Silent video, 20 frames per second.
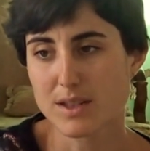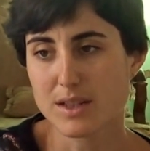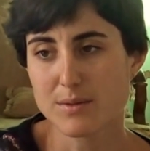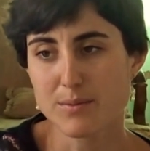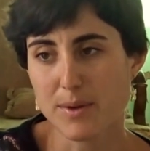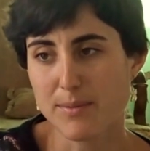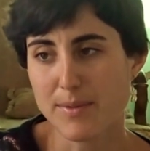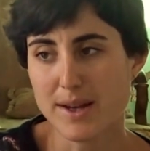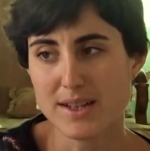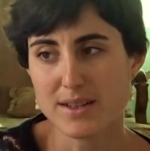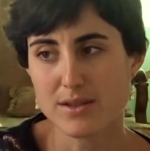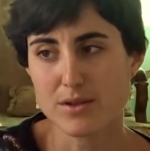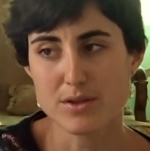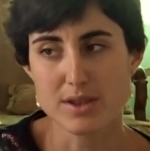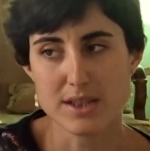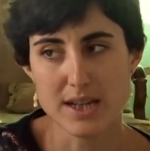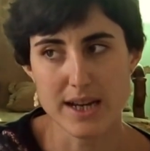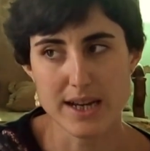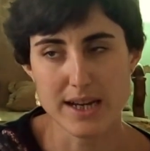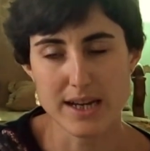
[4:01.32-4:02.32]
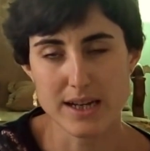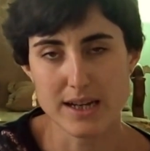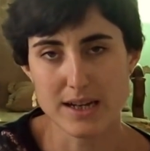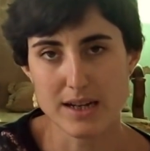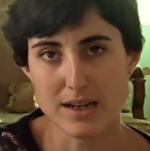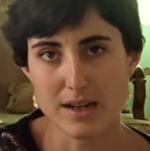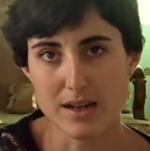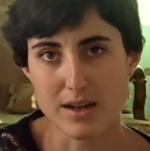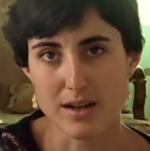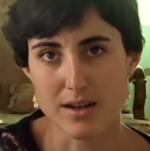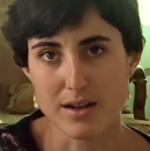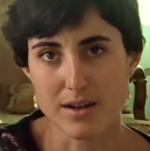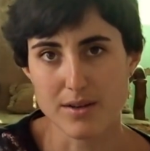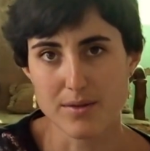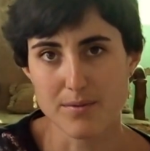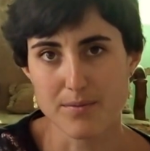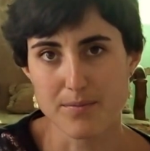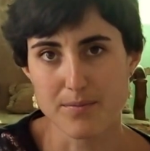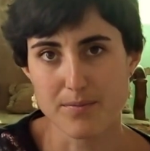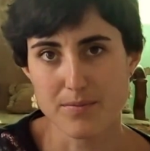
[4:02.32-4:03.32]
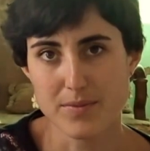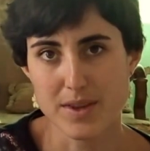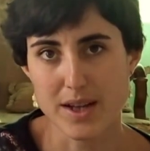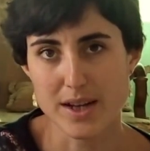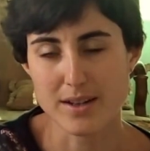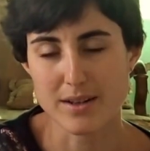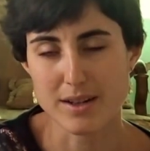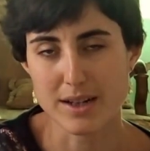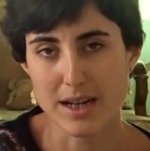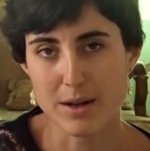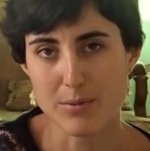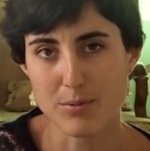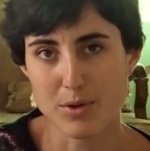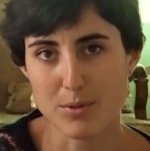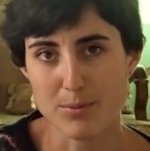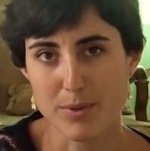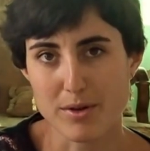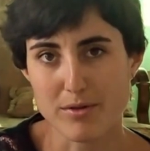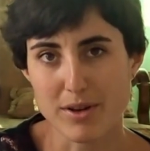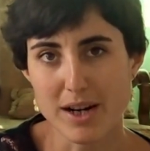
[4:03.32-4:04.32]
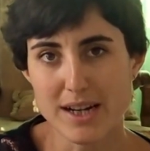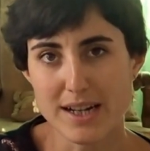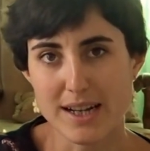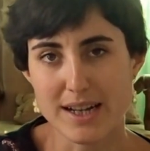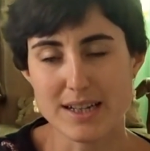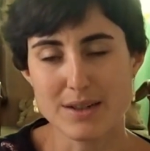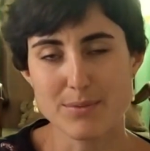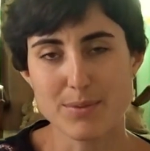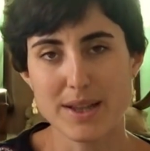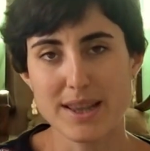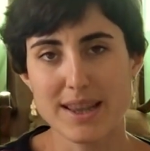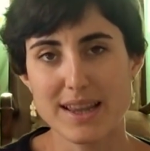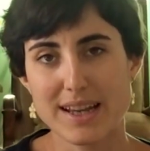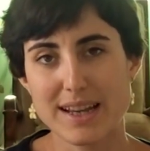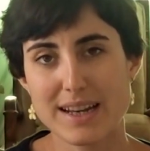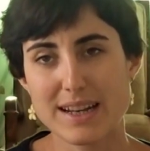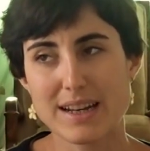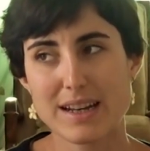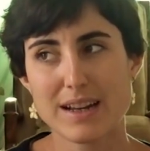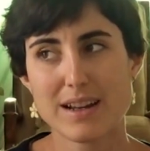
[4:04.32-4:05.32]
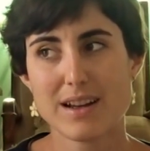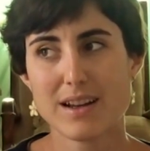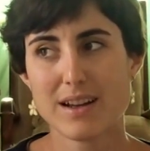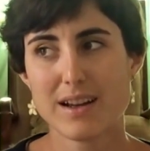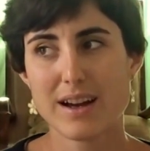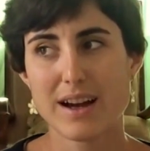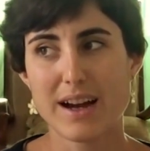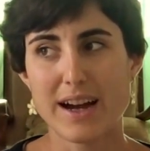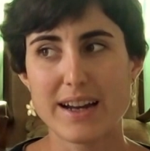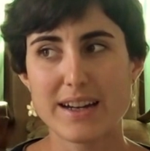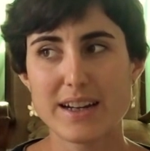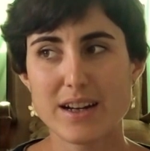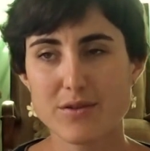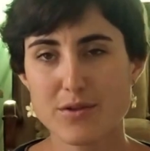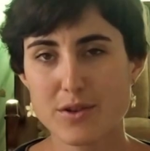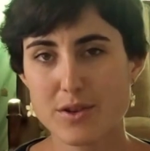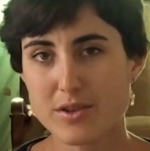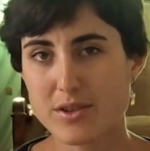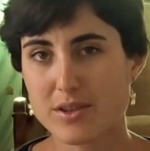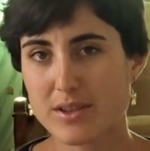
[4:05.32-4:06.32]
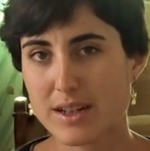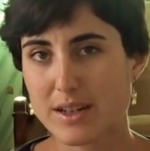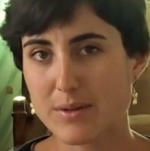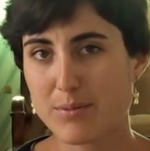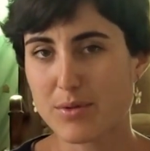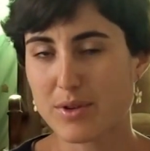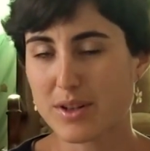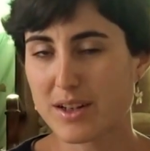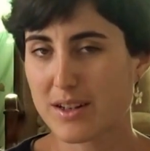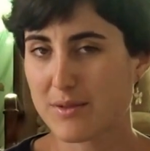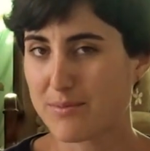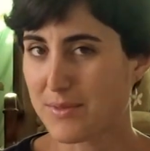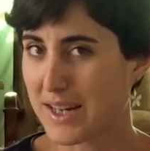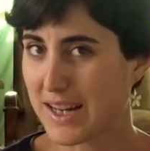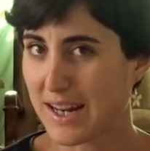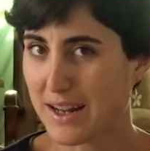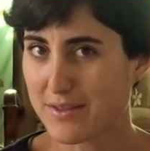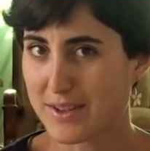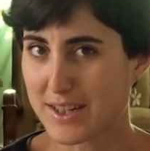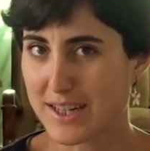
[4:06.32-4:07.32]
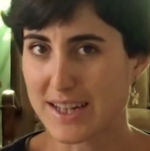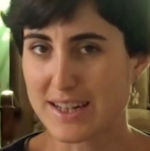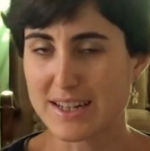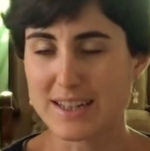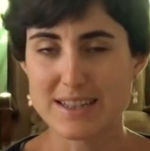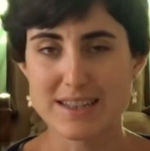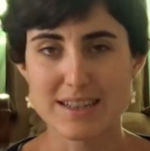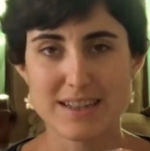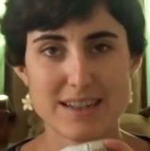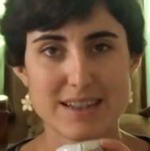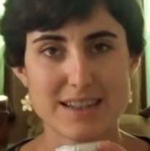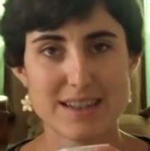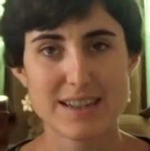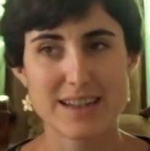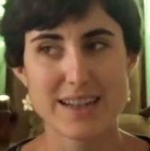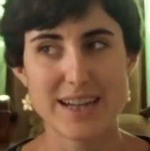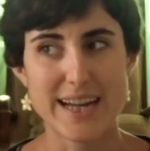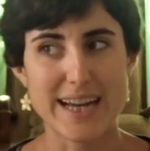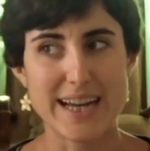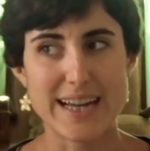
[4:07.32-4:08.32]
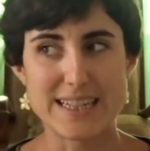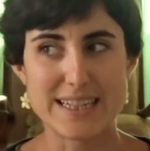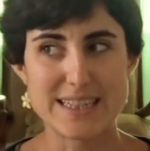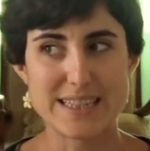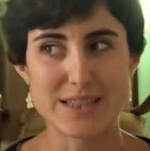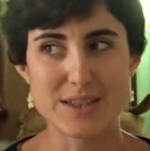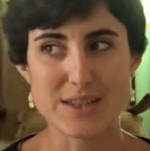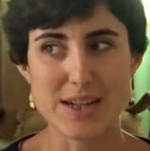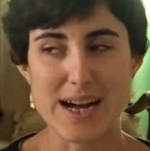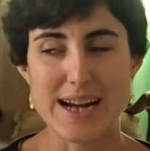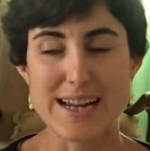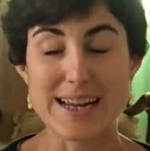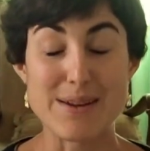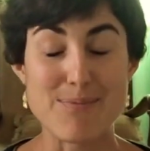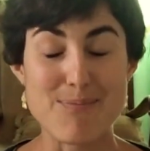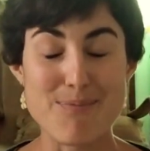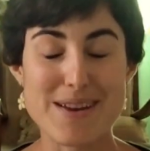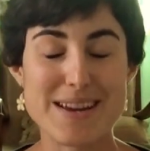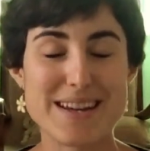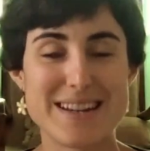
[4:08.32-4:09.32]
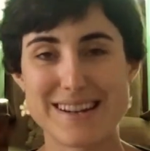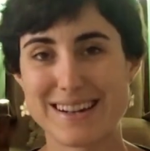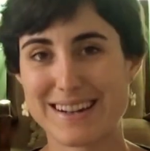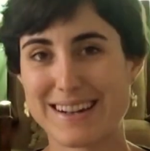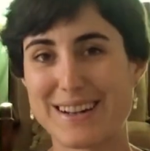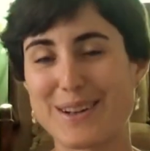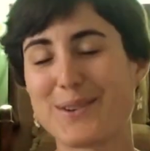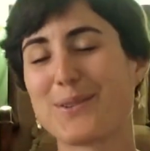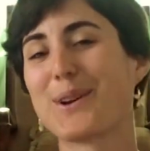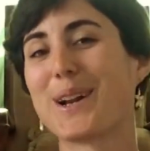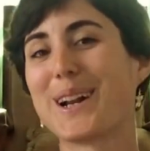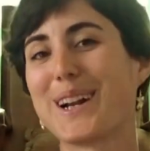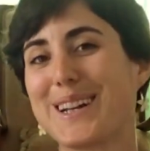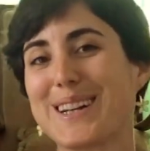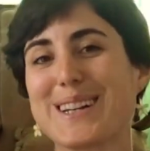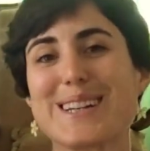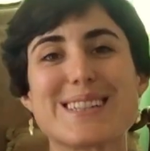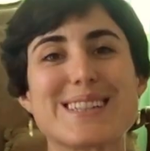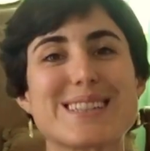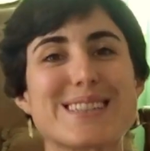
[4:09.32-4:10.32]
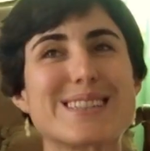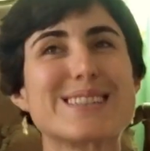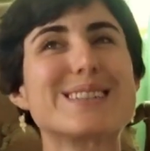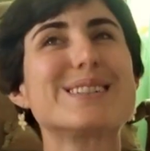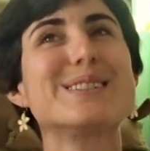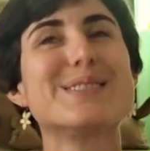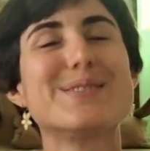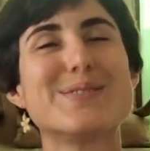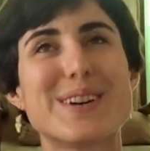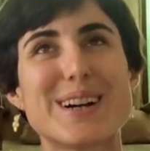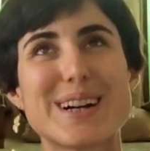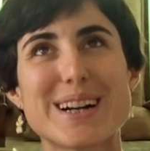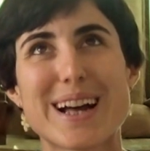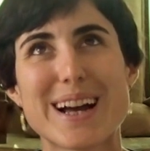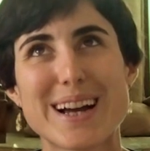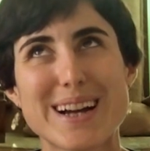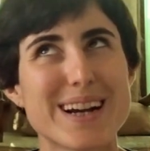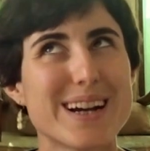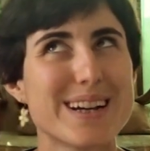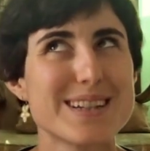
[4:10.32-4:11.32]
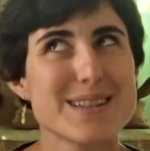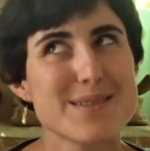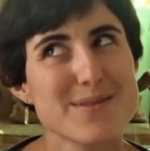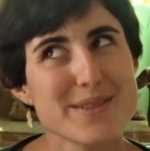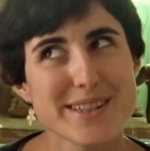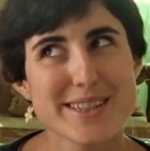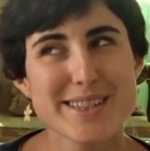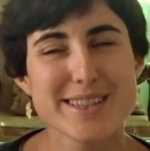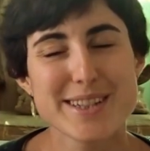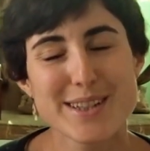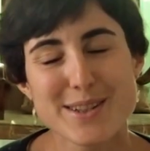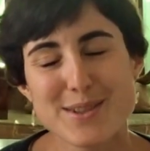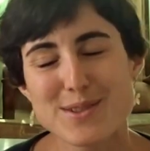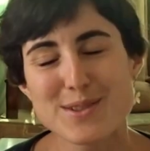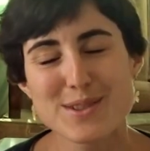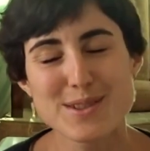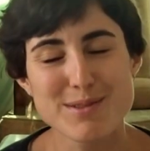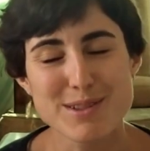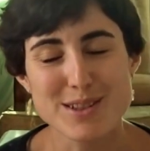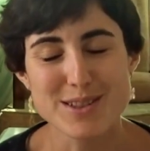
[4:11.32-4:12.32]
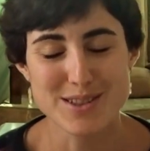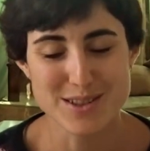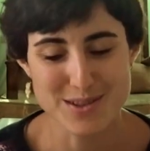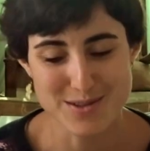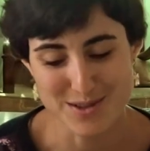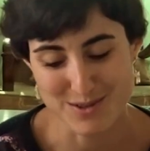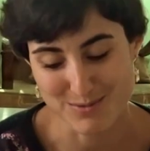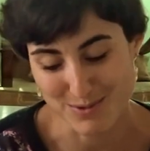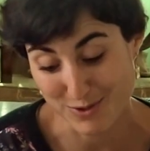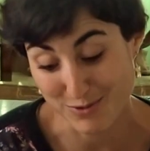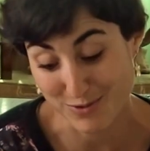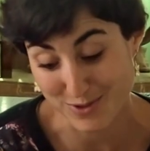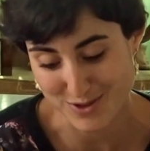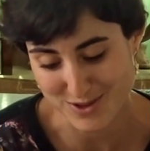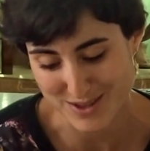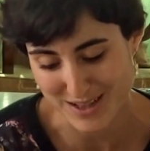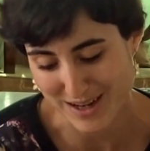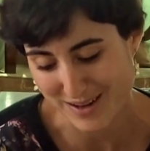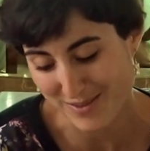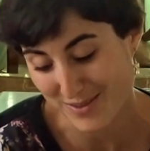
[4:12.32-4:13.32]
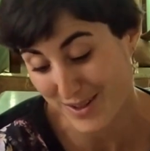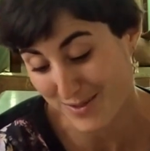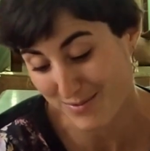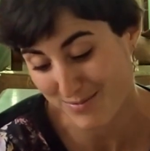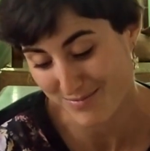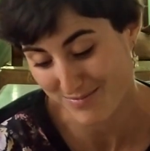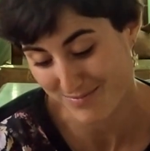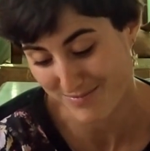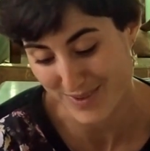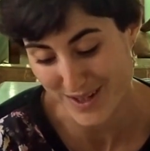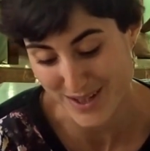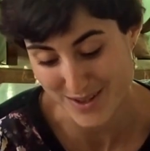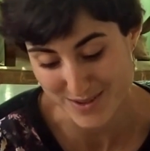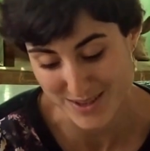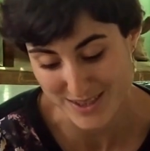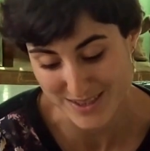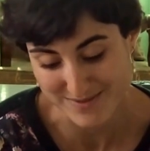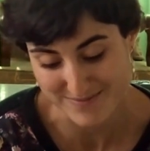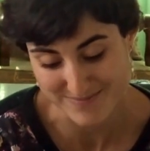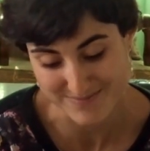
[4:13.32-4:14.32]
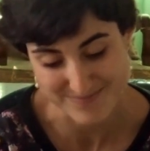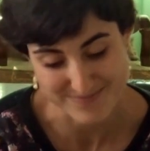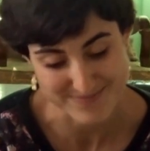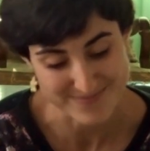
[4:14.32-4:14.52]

my best to take the cup with my right hand, but then I inadvertently put it in my left hand, and the guy immediately realized. But I guess I'm excused because it was my first time with a Bedouin